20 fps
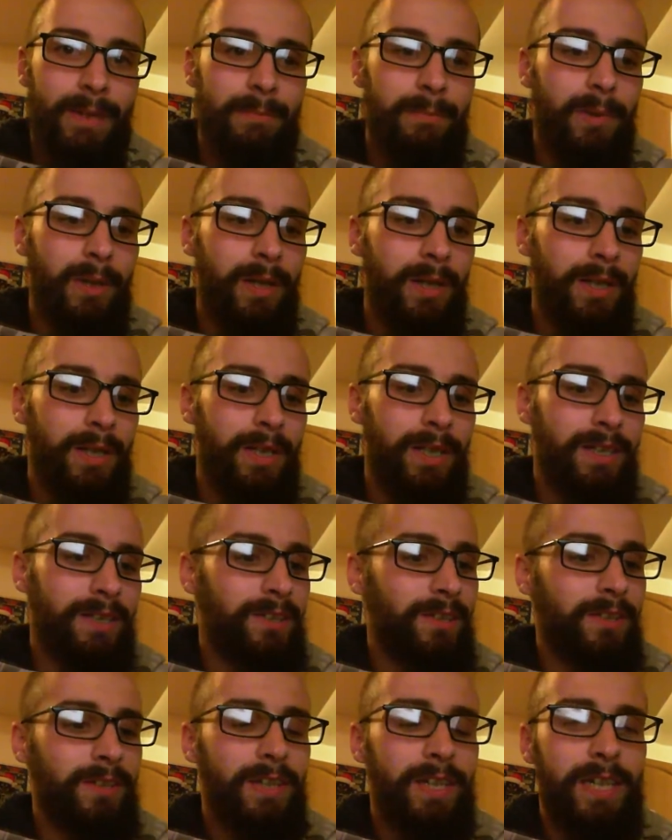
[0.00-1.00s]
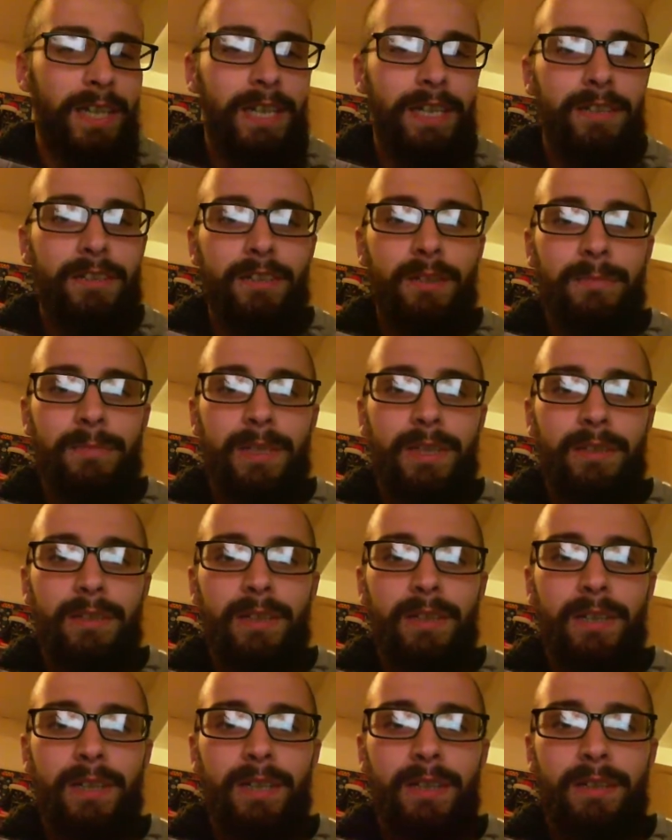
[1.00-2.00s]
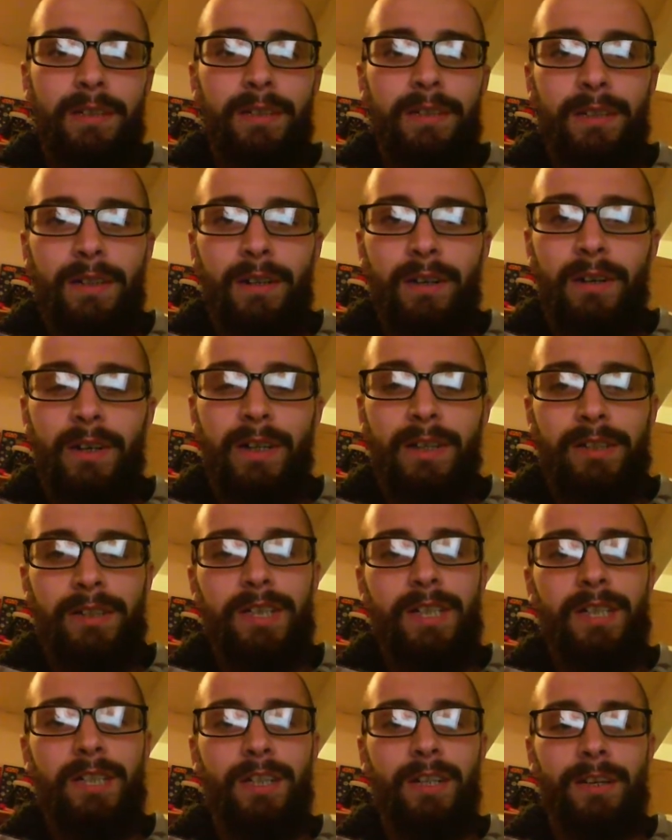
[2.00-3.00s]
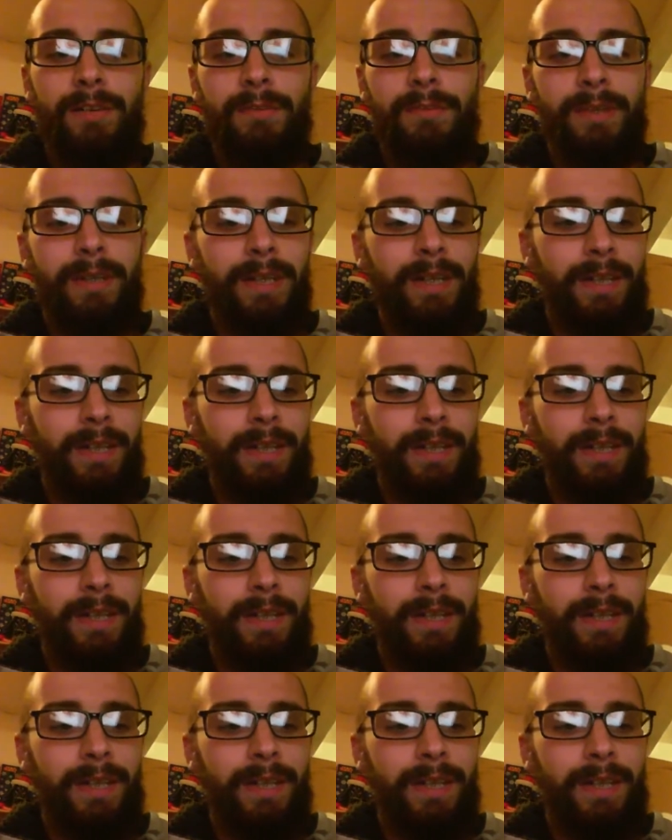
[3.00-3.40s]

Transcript: but uh, suddenly he jumped into the IRC channel